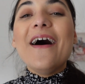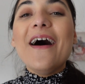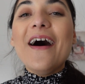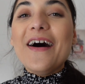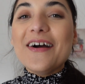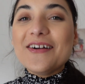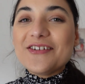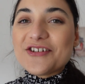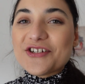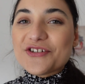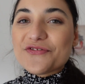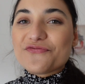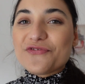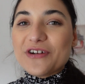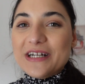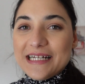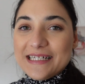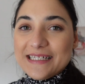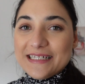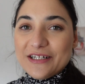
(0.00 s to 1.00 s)
I just
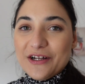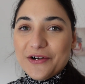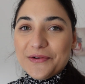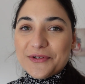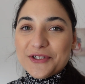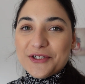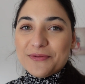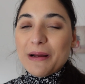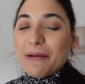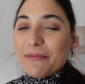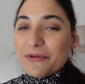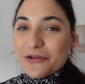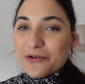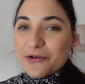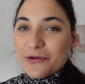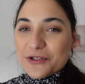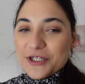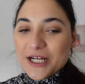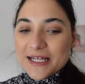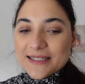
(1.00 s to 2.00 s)
really didn't know what to make with the
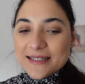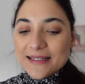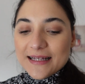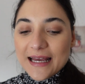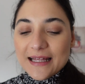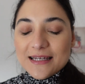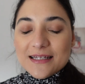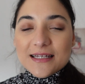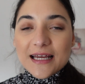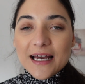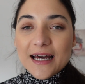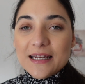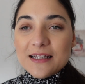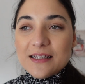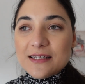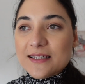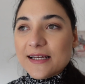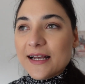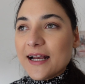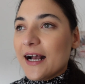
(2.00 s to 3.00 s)
courgettes in the end,
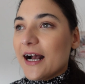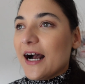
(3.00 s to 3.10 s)
and